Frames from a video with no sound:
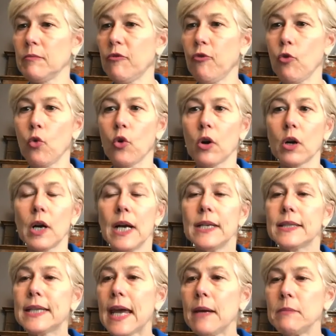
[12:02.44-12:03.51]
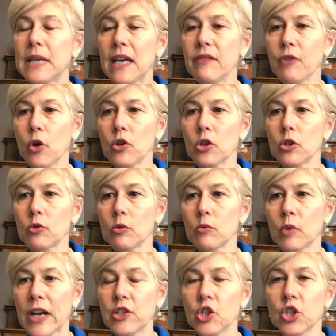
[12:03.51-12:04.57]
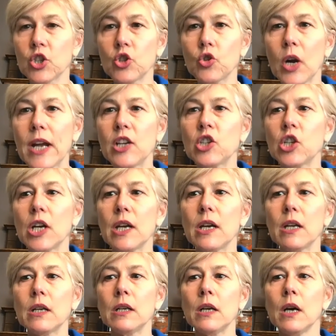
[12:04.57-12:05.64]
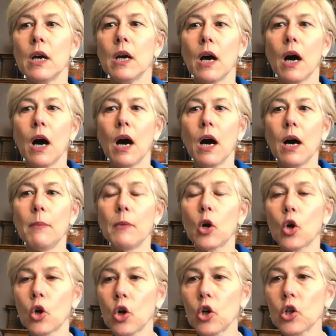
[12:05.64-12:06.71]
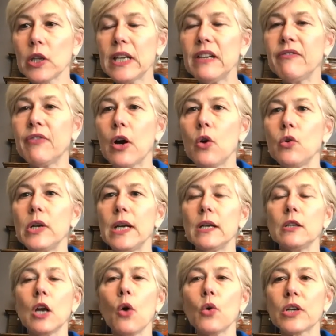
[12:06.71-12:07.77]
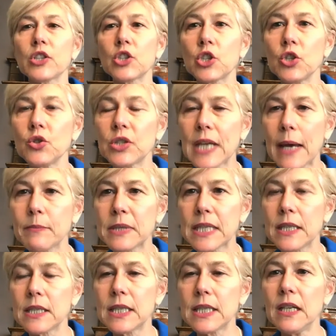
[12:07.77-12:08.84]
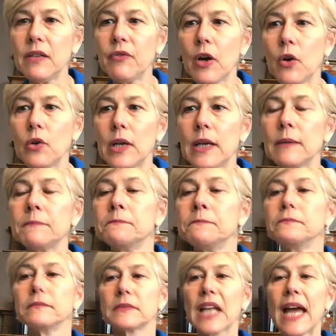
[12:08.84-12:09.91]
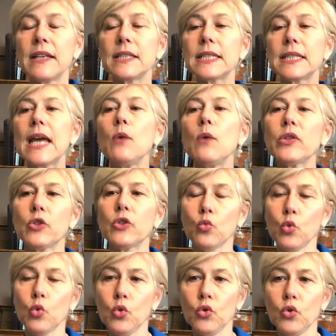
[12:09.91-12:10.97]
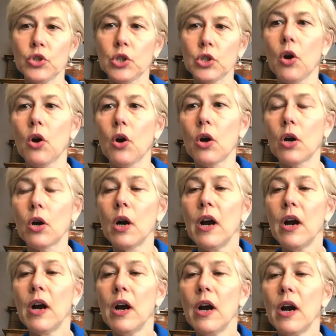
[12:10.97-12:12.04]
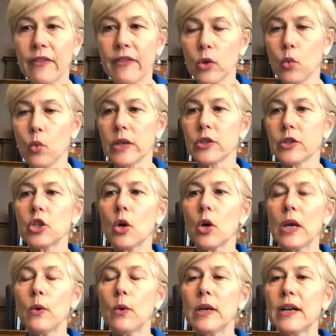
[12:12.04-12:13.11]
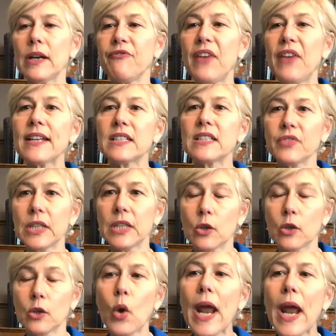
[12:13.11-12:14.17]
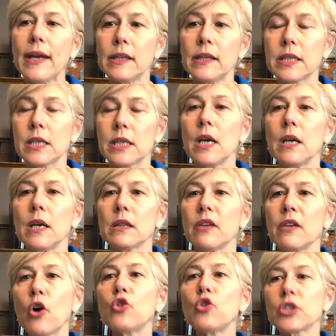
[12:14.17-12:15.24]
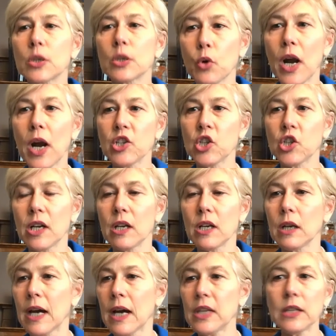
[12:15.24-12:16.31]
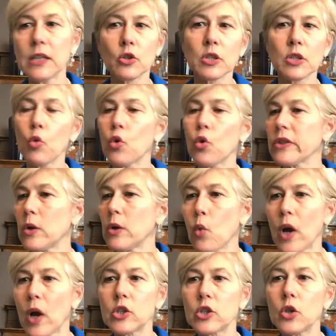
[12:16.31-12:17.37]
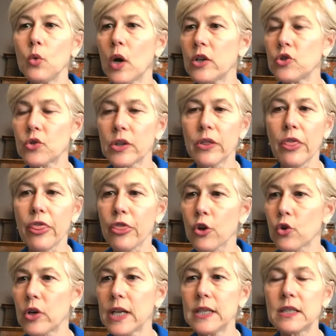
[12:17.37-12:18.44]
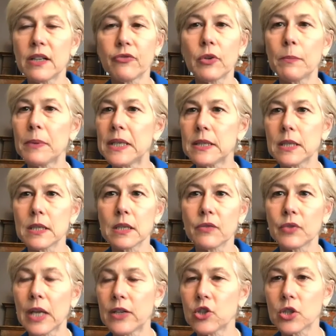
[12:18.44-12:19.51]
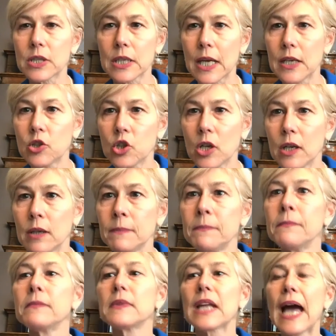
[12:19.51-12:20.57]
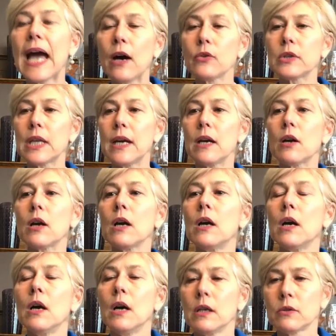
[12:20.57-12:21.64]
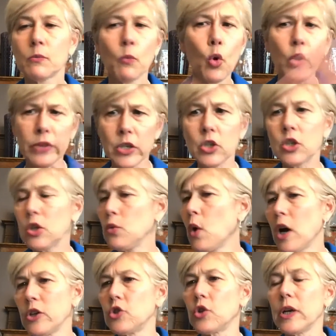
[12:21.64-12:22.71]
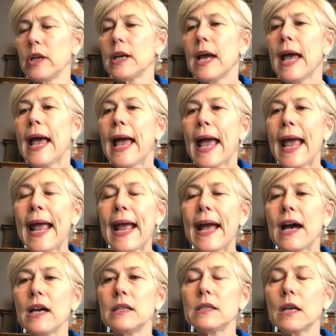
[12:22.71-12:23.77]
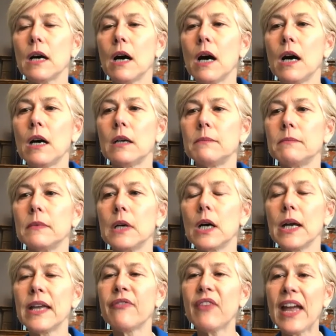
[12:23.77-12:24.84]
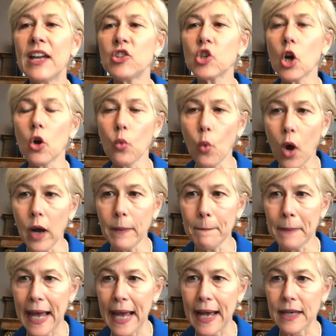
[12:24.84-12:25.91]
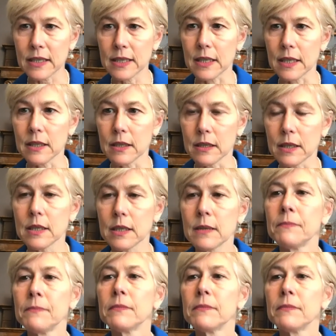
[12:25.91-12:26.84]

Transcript: for same-day voter registration, early voting, no excuse absentee voting, and say what the rules are for everyone. So it would effectively erase the voter suppression. I think there's more than 230 different pieces of legislation out there, more than 200. And if HR 1 passes,